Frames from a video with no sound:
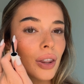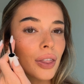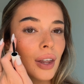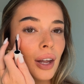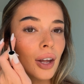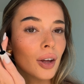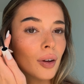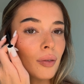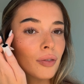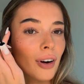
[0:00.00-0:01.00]
the
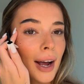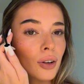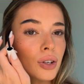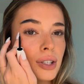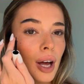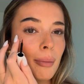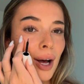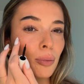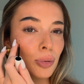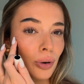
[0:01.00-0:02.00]
freckles come
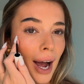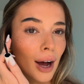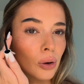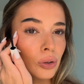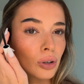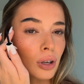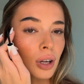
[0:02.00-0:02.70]
out brown